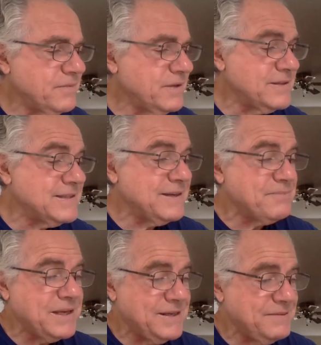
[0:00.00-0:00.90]
he's the
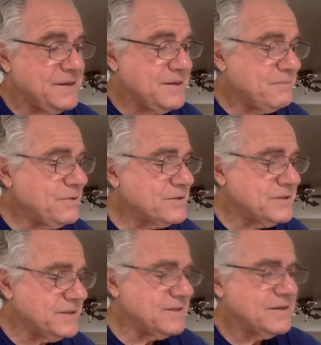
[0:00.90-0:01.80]
main
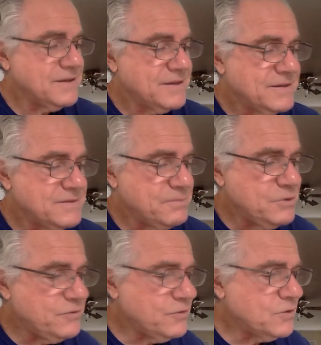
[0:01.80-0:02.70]
person, it's a
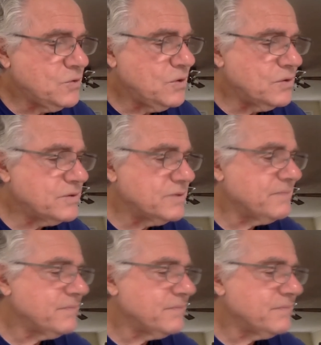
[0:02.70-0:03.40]
beautiful quote.